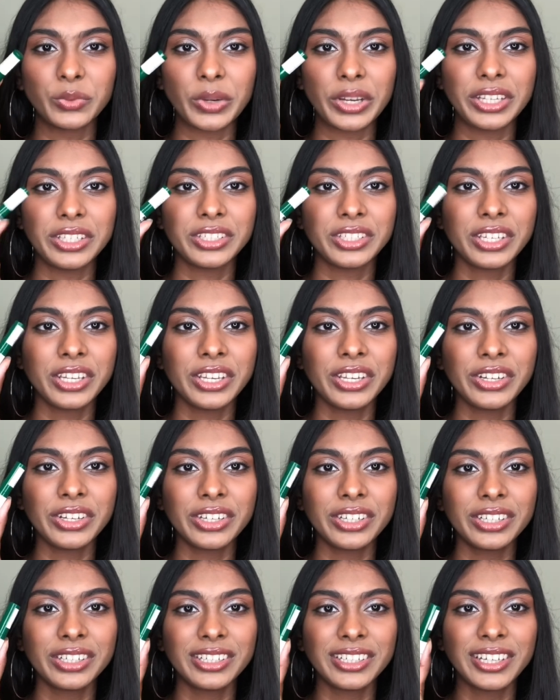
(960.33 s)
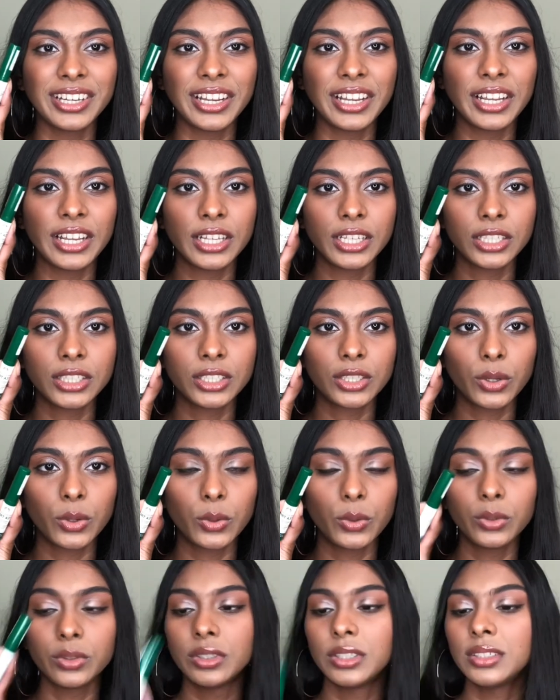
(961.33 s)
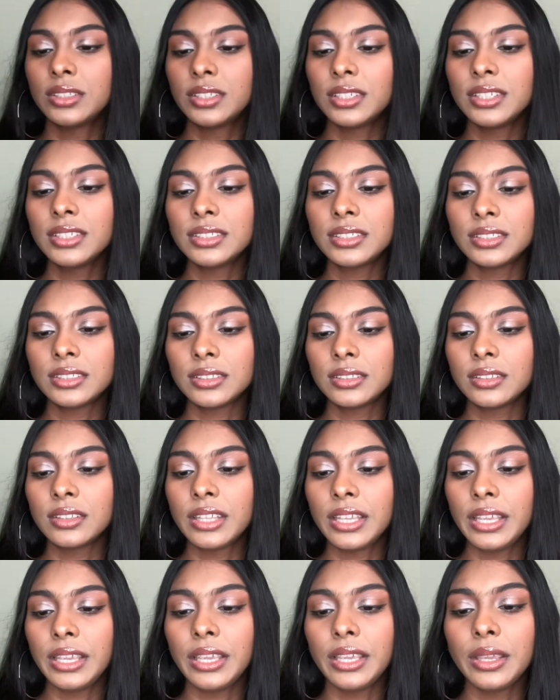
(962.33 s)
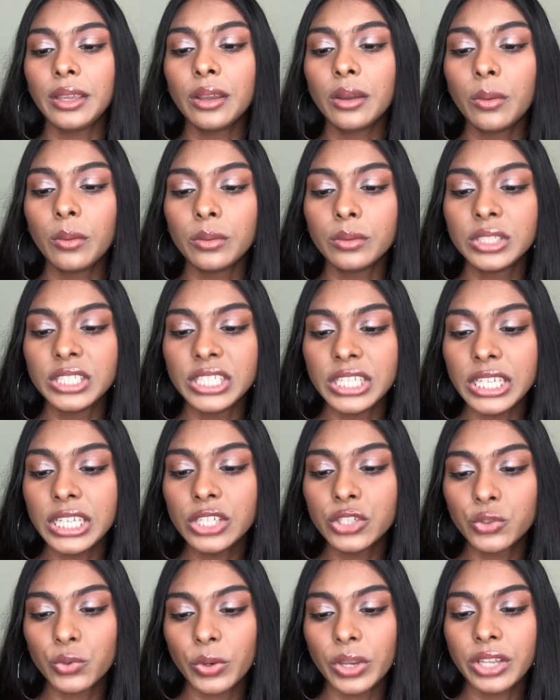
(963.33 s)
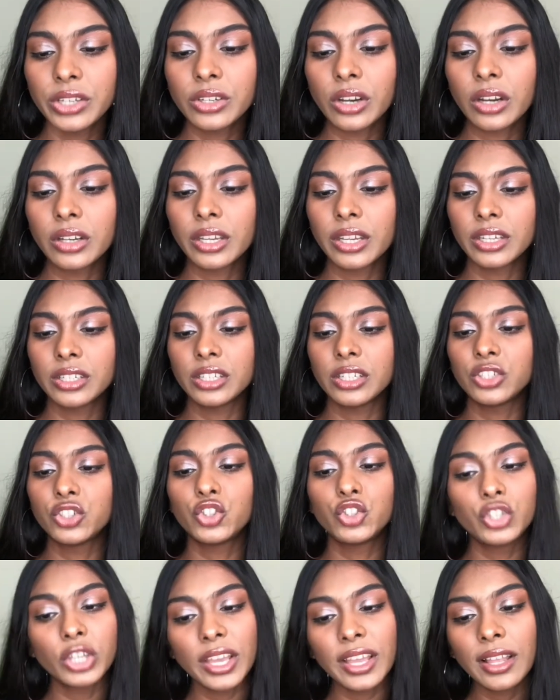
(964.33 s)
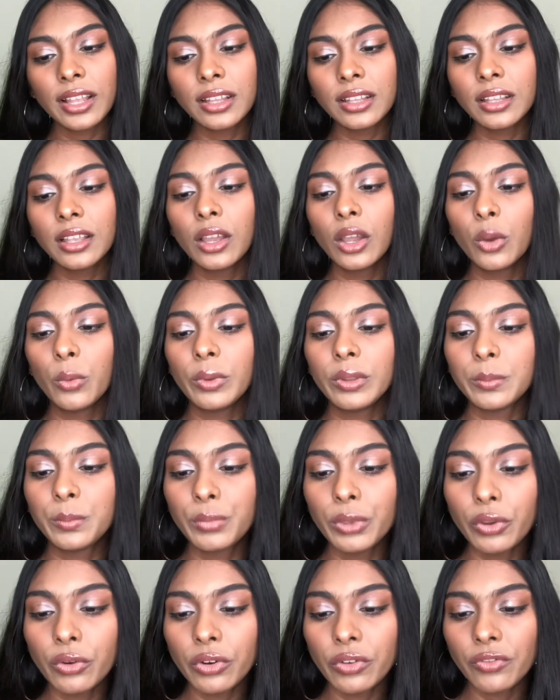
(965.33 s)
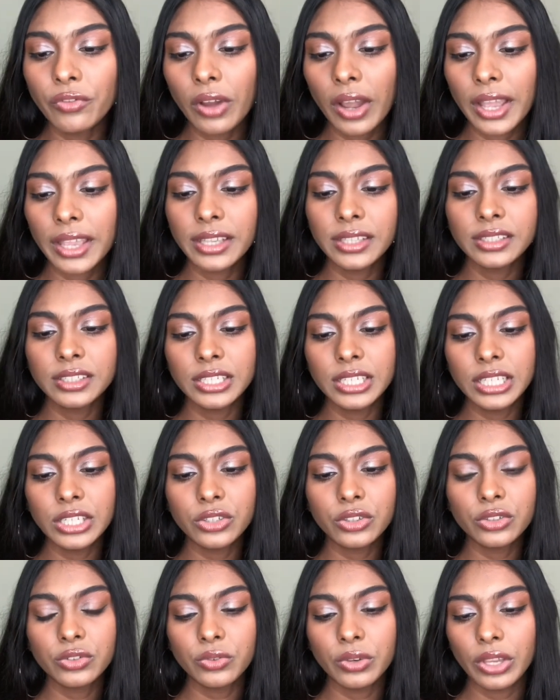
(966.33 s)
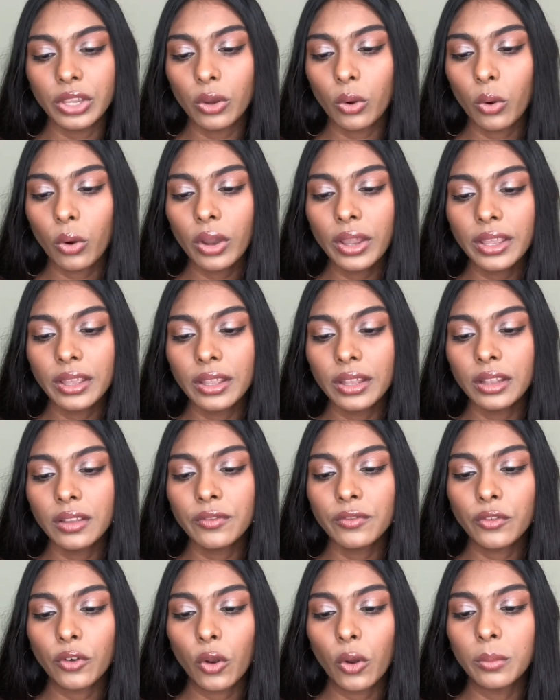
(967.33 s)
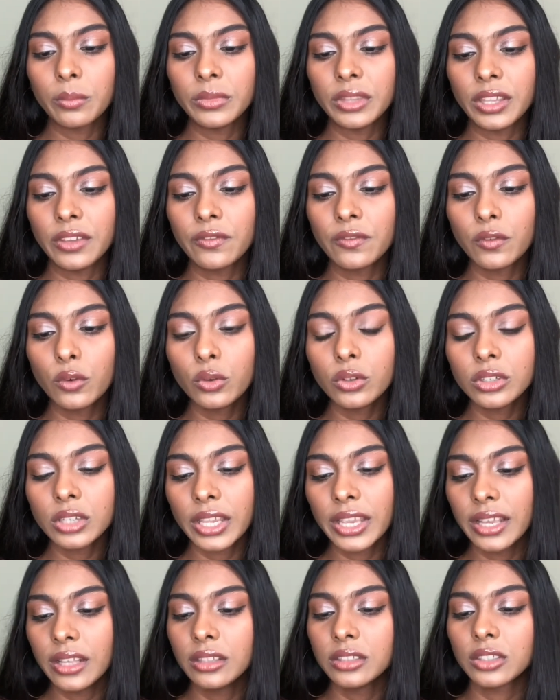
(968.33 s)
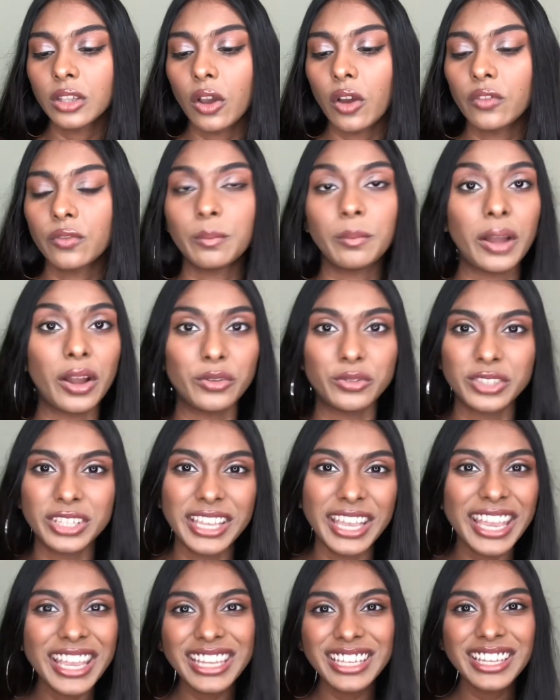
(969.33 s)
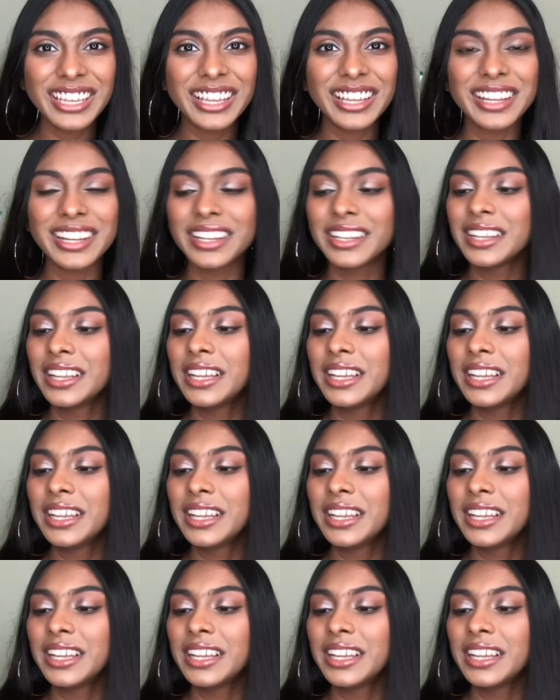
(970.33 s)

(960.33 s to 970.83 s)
right here. So this is the tea tree targeted gel with purifying tea tree oil from the foothills of Mount Kenya.